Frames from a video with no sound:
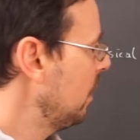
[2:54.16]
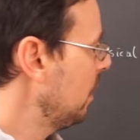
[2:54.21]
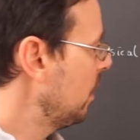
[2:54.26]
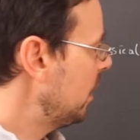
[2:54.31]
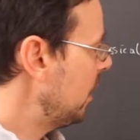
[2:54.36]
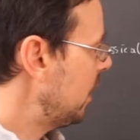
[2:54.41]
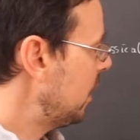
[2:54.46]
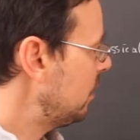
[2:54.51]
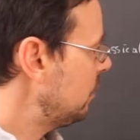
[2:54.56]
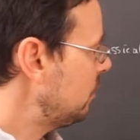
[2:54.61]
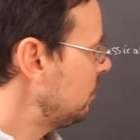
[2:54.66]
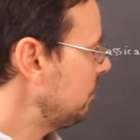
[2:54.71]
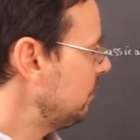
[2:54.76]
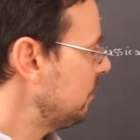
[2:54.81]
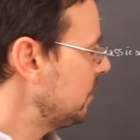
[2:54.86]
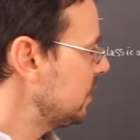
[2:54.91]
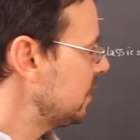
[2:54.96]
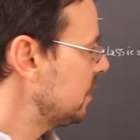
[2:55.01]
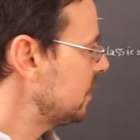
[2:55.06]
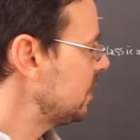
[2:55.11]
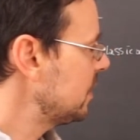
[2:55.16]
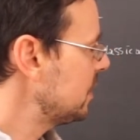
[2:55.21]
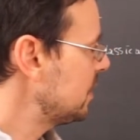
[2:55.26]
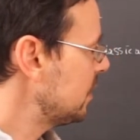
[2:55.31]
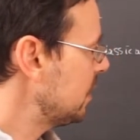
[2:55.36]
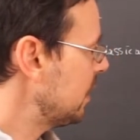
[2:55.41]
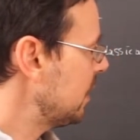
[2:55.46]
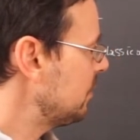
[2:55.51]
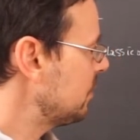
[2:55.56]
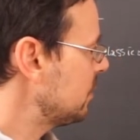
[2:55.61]
And two physicists
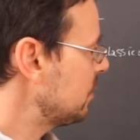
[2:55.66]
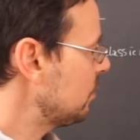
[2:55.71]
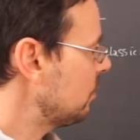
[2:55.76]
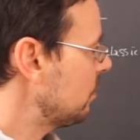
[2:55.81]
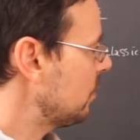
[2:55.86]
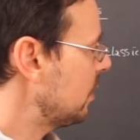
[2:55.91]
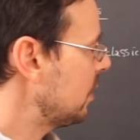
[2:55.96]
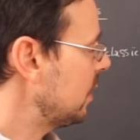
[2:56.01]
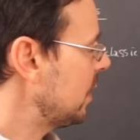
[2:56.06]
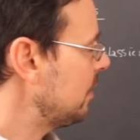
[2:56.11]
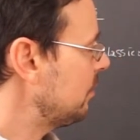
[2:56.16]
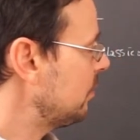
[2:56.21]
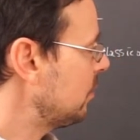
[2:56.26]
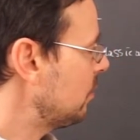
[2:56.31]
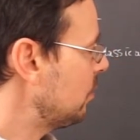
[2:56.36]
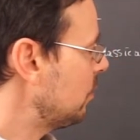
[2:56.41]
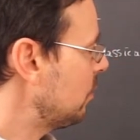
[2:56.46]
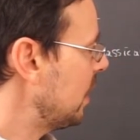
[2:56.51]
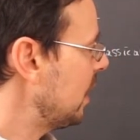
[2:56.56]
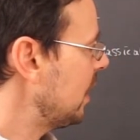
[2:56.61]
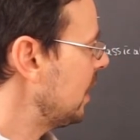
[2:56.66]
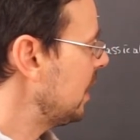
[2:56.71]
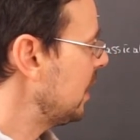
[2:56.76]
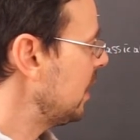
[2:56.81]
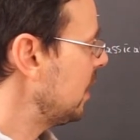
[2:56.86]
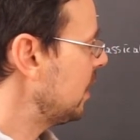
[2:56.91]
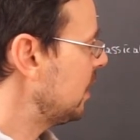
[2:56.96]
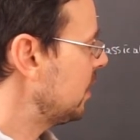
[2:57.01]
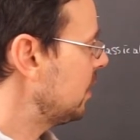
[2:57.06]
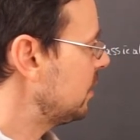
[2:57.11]
named
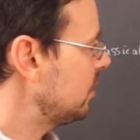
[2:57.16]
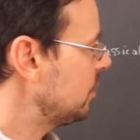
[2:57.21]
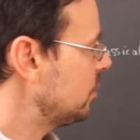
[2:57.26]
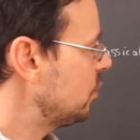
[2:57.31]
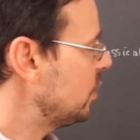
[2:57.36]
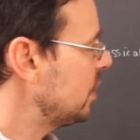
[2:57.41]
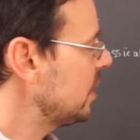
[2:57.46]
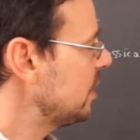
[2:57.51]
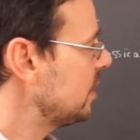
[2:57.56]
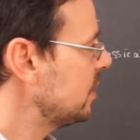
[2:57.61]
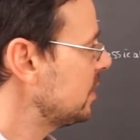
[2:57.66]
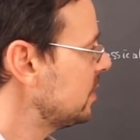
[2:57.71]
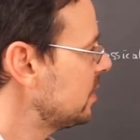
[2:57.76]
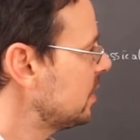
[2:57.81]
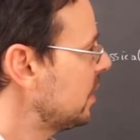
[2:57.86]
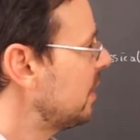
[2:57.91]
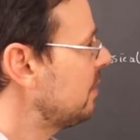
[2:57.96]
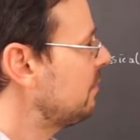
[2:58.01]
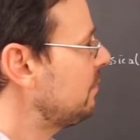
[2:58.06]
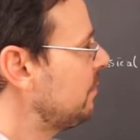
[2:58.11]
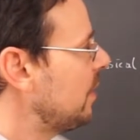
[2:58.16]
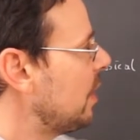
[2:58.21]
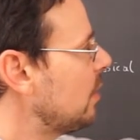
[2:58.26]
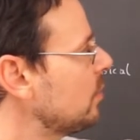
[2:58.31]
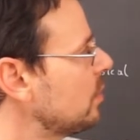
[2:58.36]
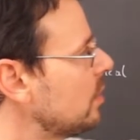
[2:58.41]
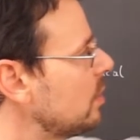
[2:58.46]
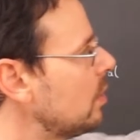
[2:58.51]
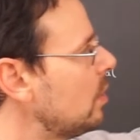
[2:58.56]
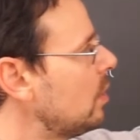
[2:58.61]
Rayleigh and Jeans had
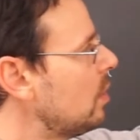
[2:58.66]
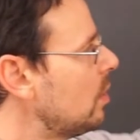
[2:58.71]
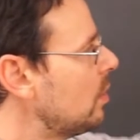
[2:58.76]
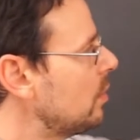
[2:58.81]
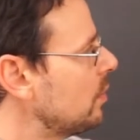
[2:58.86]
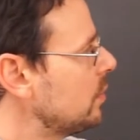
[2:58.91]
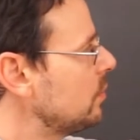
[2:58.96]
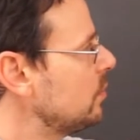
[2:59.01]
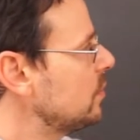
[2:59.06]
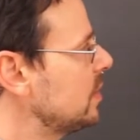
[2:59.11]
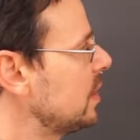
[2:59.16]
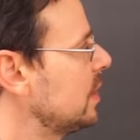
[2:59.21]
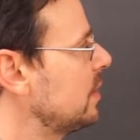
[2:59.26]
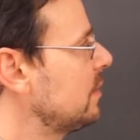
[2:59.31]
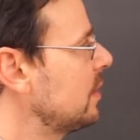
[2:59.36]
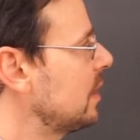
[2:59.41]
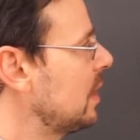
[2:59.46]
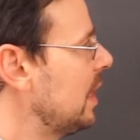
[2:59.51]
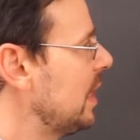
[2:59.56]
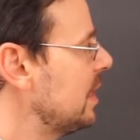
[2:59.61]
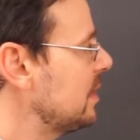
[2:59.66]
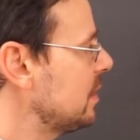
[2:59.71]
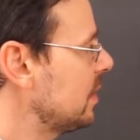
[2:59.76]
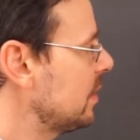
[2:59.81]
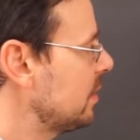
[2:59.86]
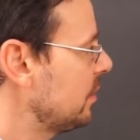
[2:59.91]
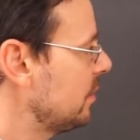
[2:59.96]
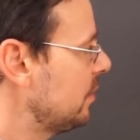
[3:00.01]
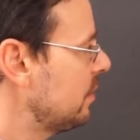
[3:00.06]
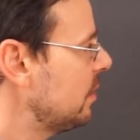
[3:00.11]
found a law using the
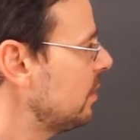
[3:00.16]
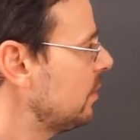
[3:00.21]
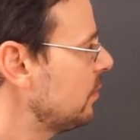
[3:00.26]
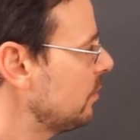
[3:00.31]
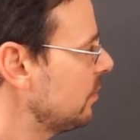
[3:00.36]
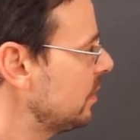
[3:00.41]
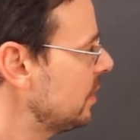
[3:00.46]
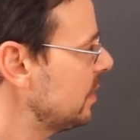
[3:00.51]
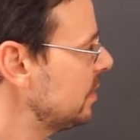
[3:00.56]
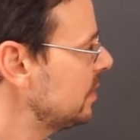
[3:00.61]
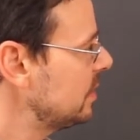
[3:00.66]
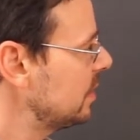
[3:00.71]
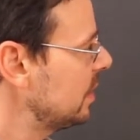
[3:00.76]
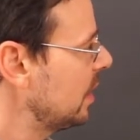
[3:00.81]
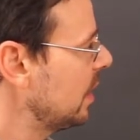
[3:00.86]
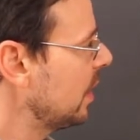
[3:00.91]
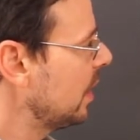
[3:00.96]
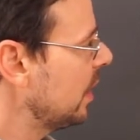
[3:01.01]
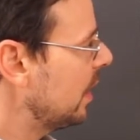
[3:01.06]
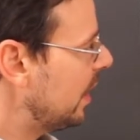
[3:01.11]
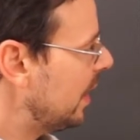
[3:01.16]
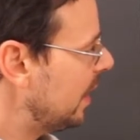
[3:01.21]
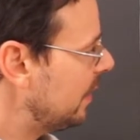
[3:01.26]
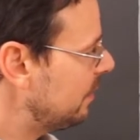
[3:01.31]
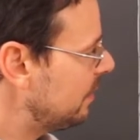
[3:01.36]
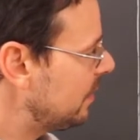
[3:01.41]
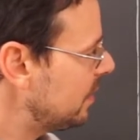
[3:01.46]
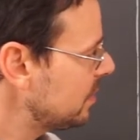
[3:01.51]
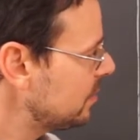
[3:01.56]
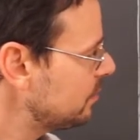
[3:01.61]
classical theories,
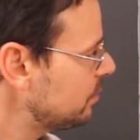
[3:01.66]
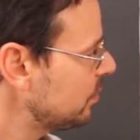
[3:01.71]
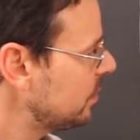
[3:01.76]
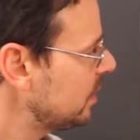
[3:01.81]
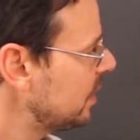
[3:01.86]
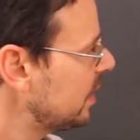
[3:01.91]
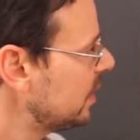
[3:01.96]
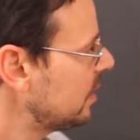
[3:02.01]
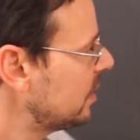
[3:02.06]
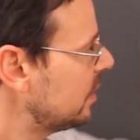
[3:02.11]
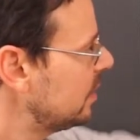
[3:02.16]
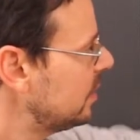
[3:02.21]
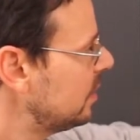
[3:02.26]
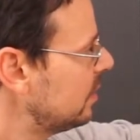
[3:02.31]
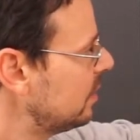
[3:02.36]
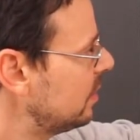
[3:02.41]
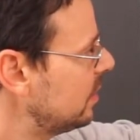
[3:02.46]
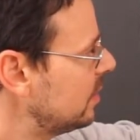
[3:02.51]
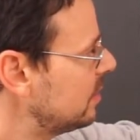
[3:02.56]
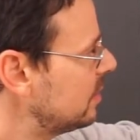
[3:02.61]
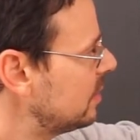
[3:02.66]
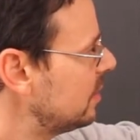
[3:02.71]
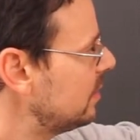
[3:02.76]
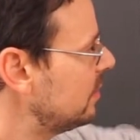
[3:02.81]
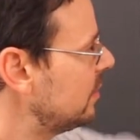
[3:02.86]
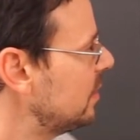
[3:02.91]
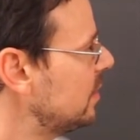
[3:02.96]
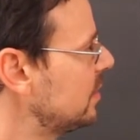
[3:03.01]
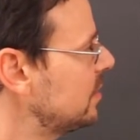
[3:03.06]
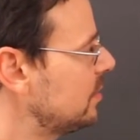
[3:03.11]
and this predicted that
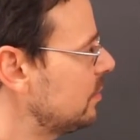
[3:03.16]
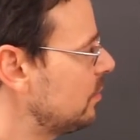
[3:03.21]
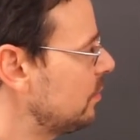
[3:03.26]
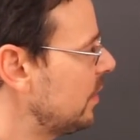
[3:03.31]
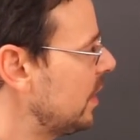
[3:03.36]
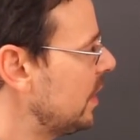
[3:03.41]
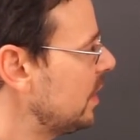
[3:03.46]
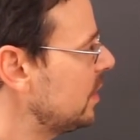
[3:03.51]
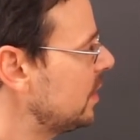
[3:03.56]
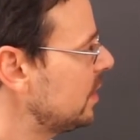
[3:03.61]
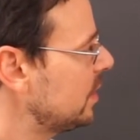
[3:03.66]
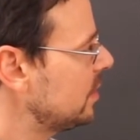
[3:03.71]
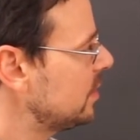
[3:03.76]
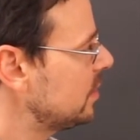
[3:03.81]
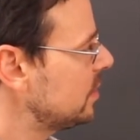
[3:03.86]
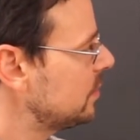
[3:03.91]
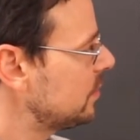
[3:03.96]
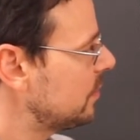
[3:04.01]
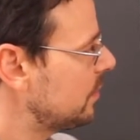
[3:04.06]
this radiance